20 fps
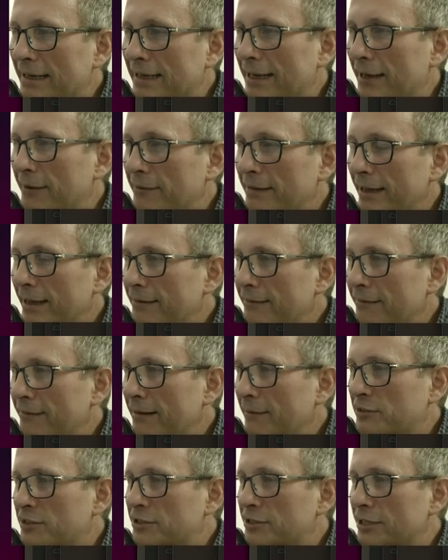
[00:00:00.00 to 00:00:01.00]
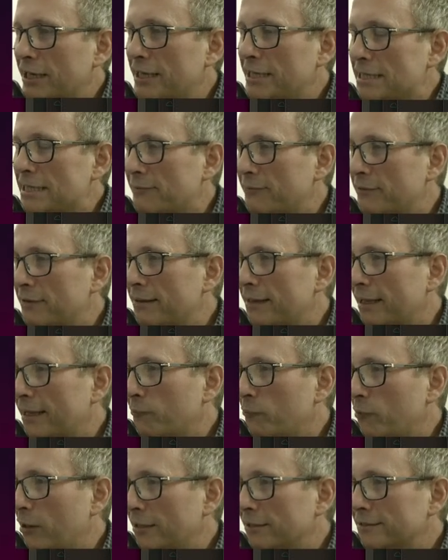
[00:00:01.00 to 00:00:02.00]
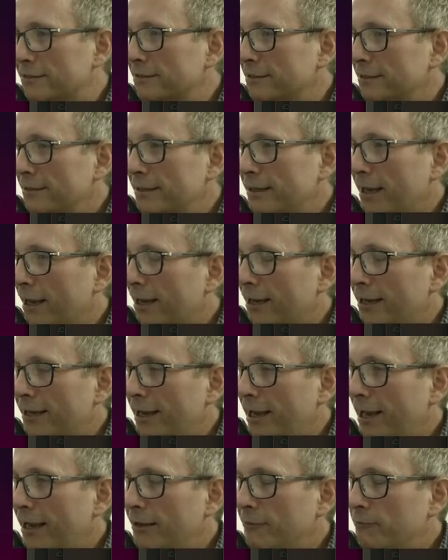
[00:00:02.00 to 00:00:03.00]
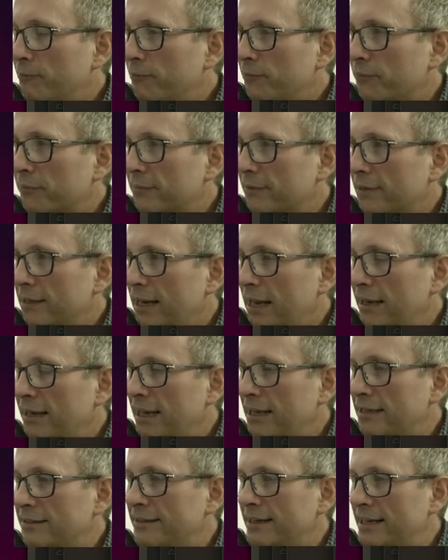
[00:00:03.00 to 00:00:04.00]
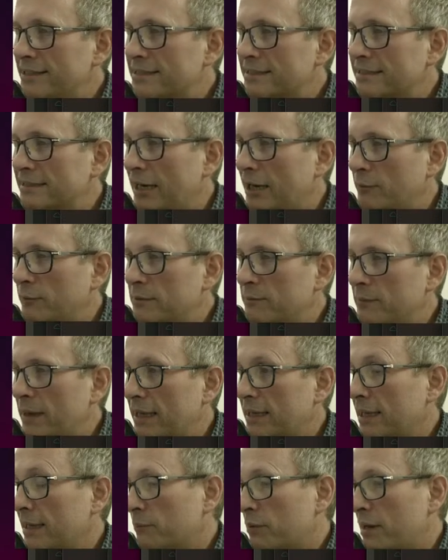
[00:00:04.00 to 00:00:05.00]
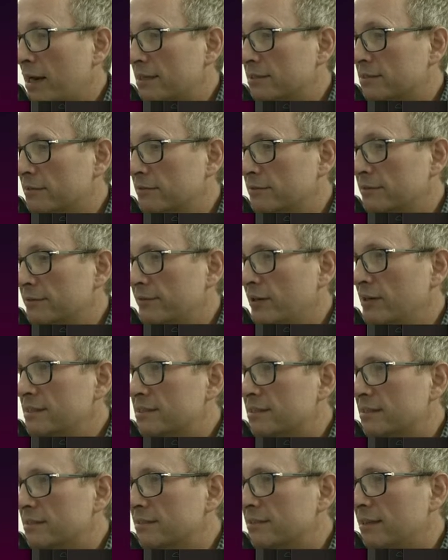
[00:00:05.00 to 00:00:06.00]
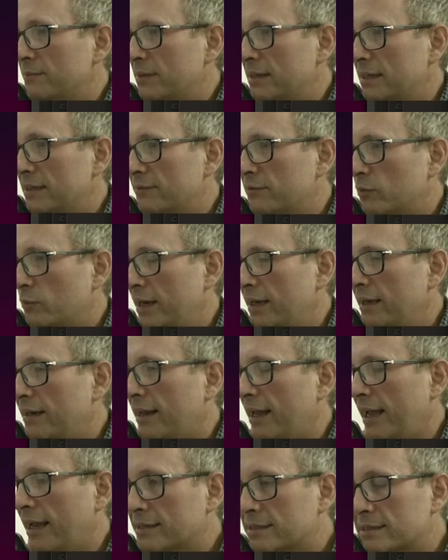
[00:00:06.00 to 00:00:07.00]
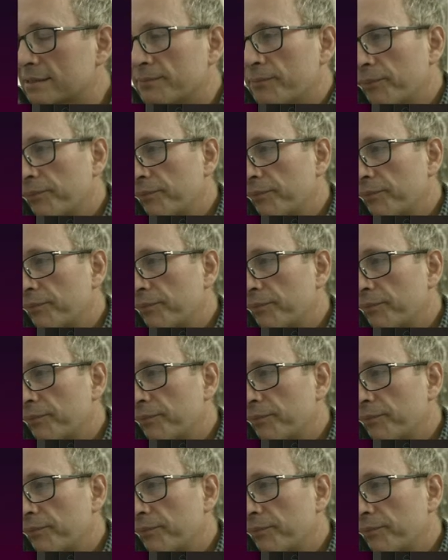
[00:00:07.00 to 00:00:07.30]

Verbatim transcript: to go there. You don't have to change everything at once. Uh, um, let, let, let's start with making practical devices. And I believe the Wind Hex